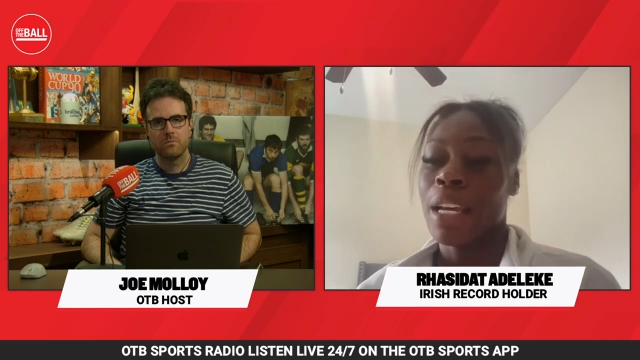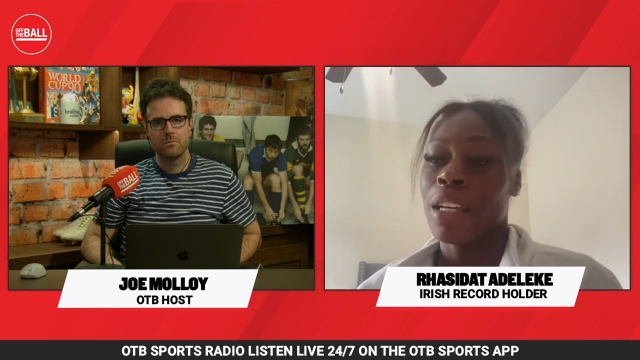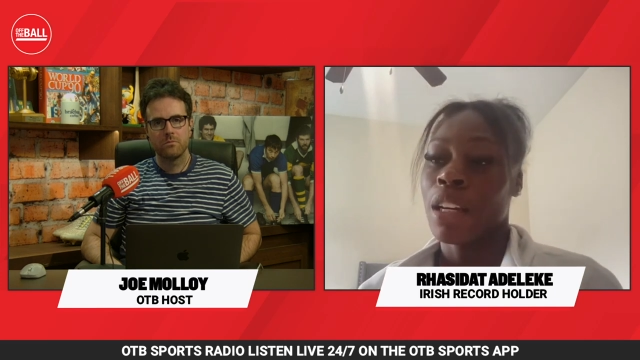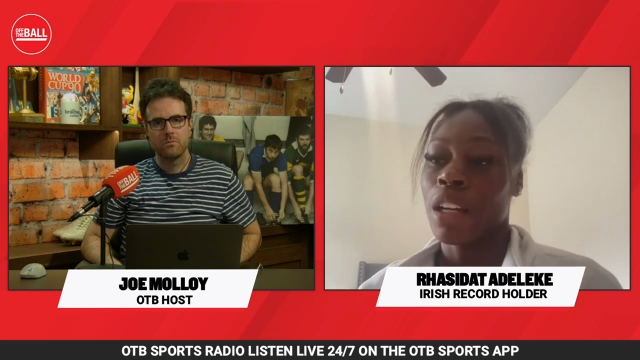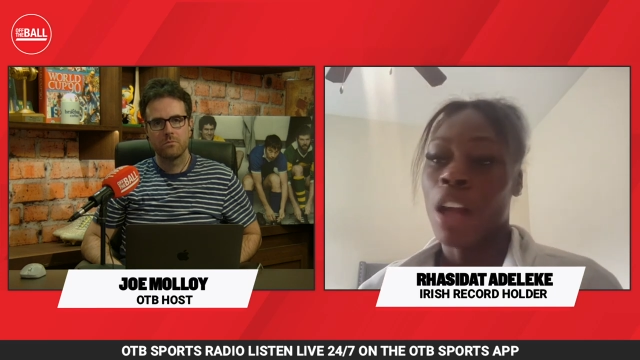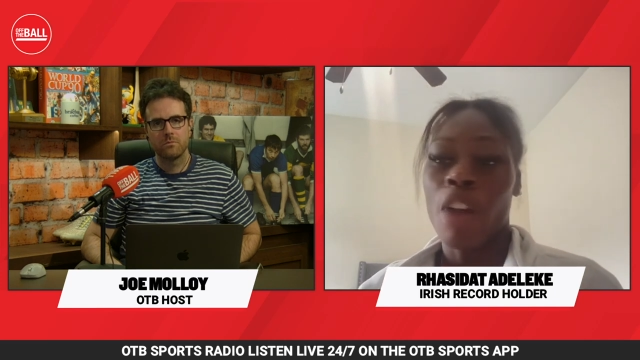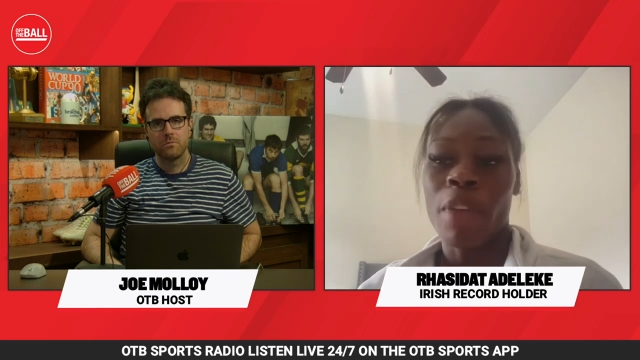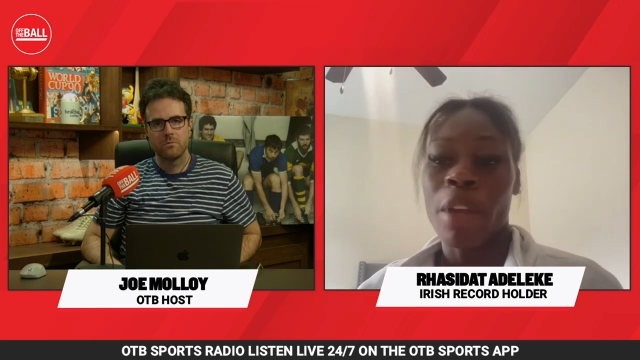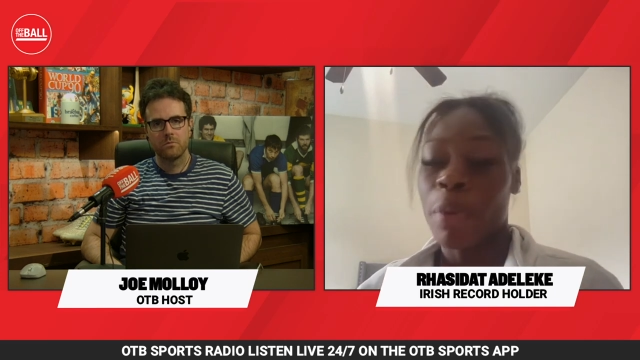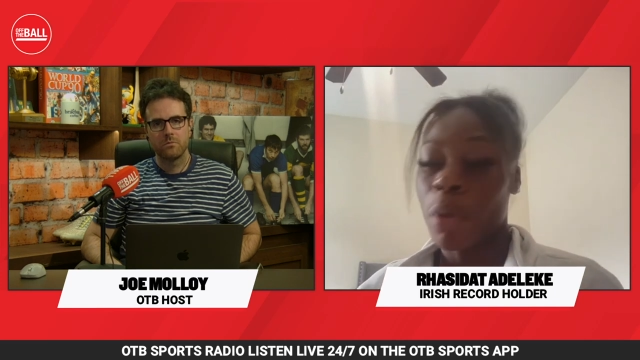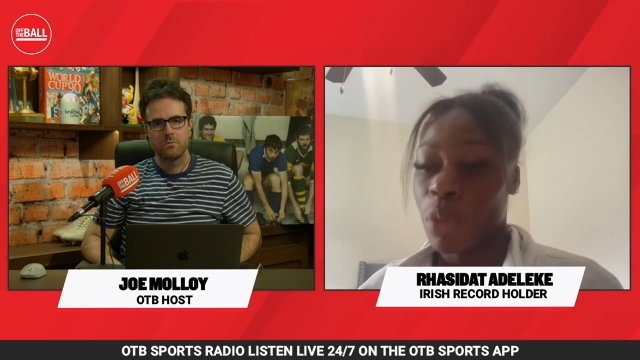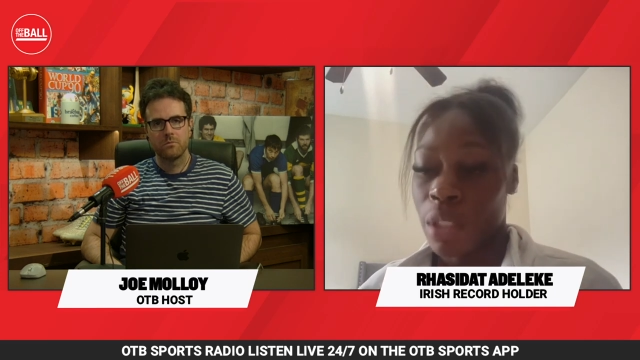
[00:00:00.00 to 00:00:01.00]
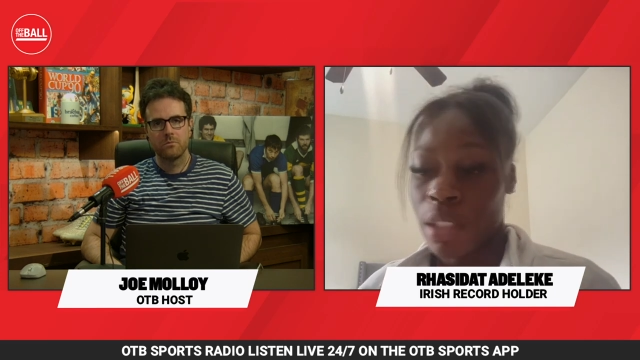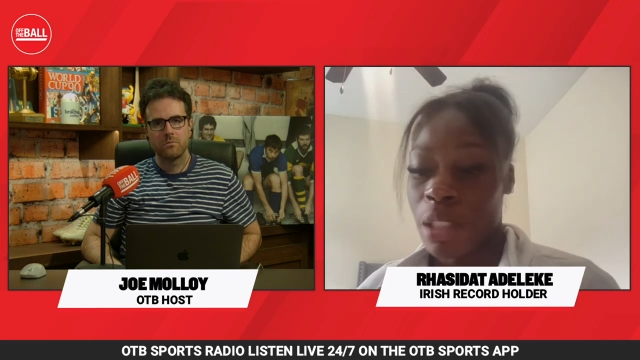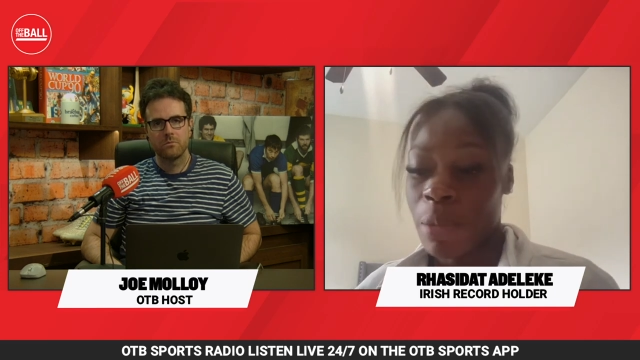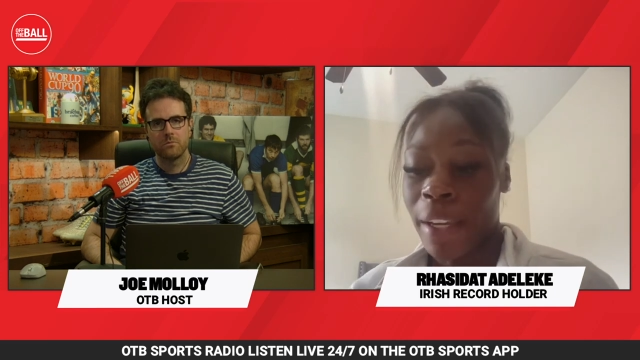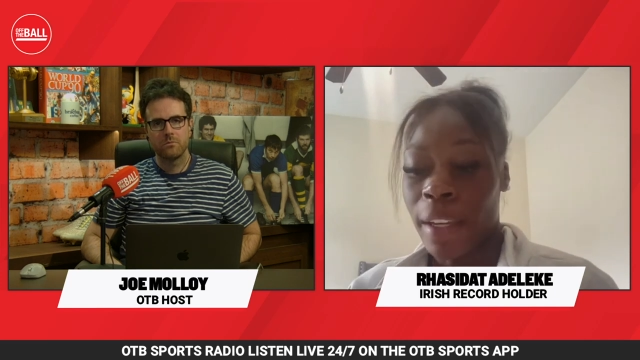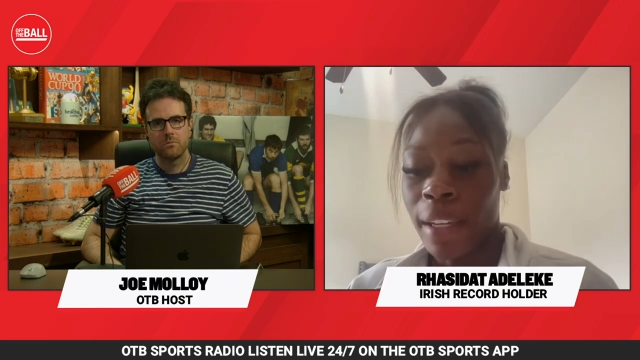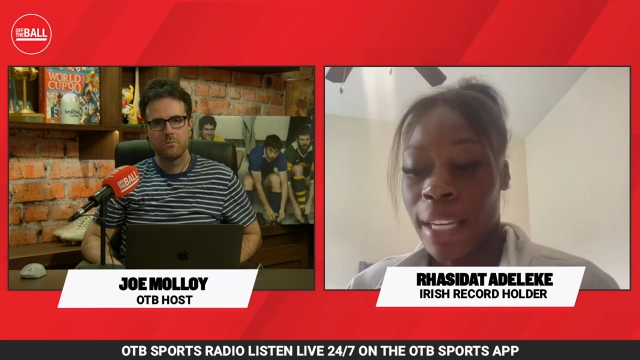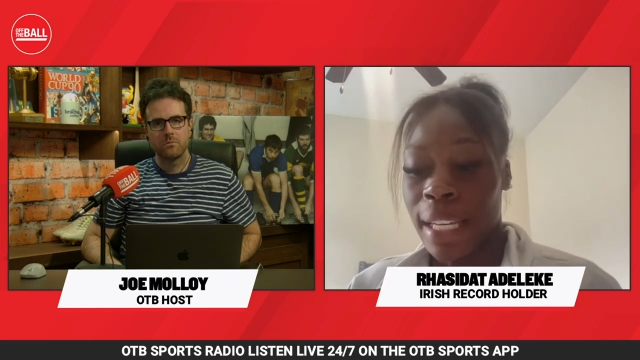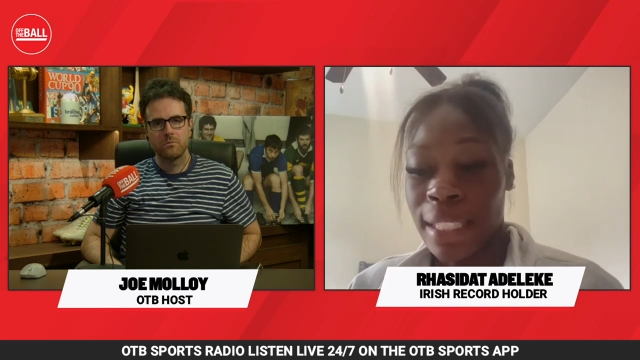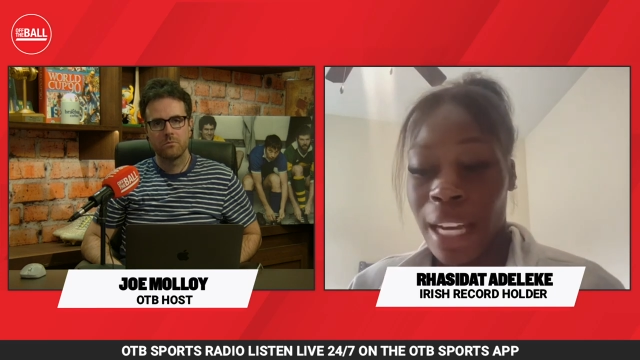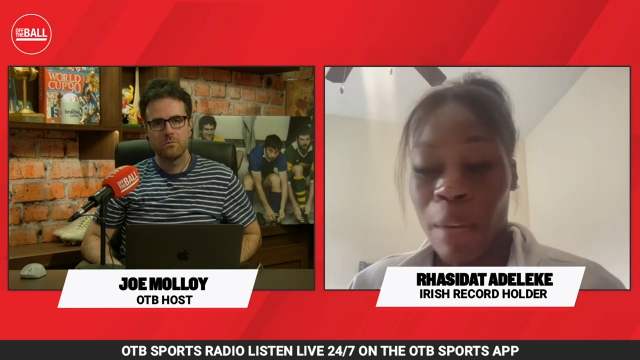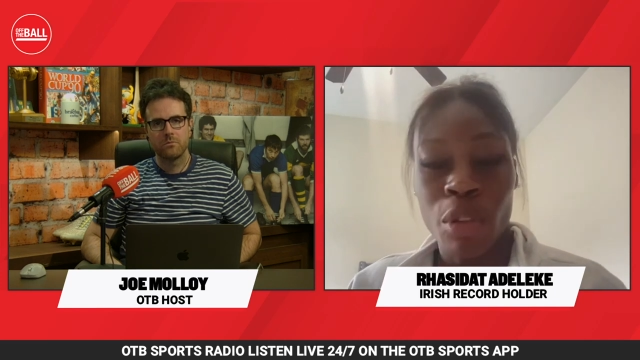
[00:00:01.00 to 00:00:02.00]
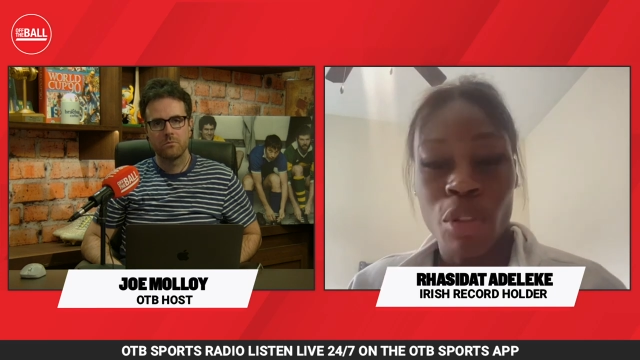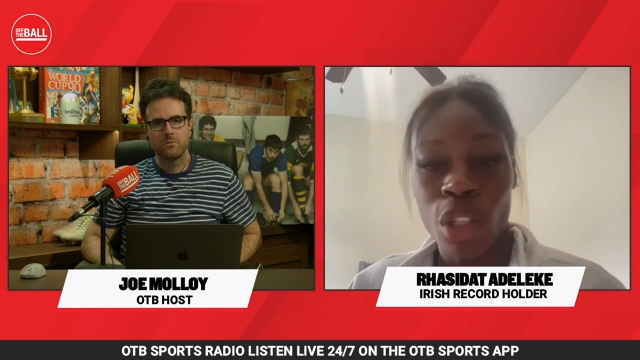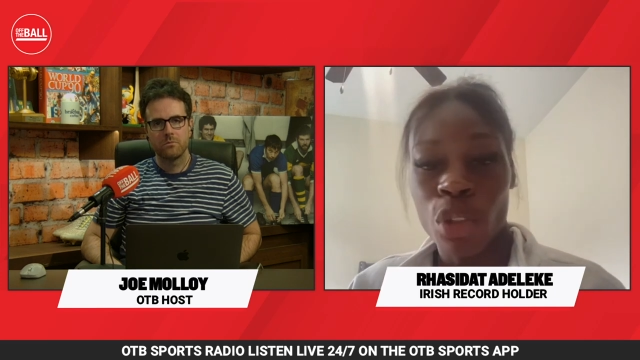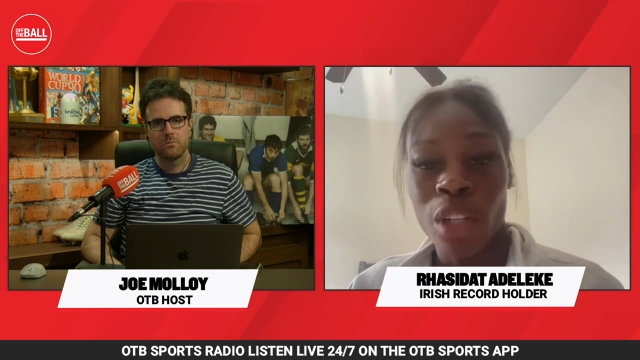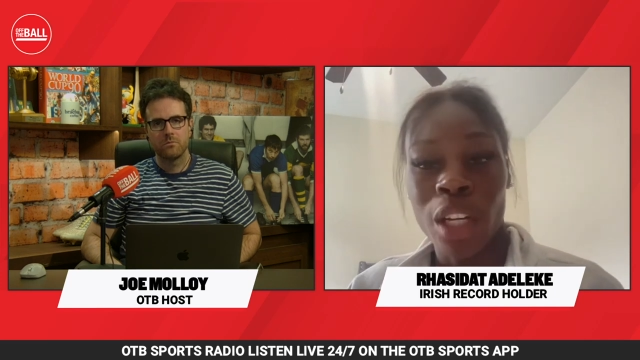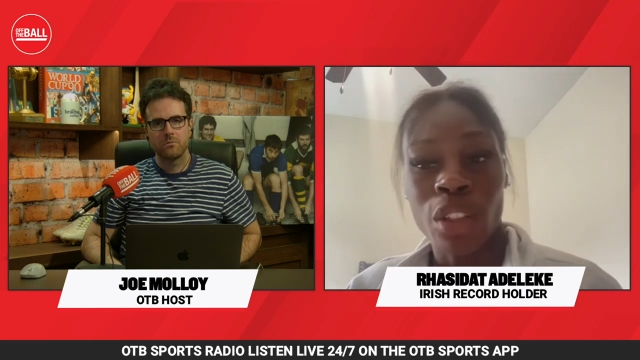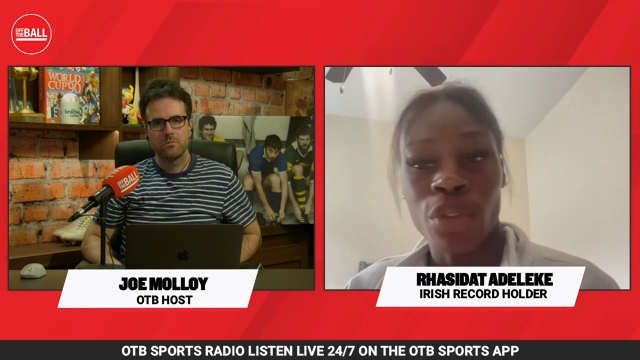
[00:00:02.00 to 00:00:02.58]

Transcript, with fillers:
Speaker 1: a lot of people would speculate that I'd be really good at the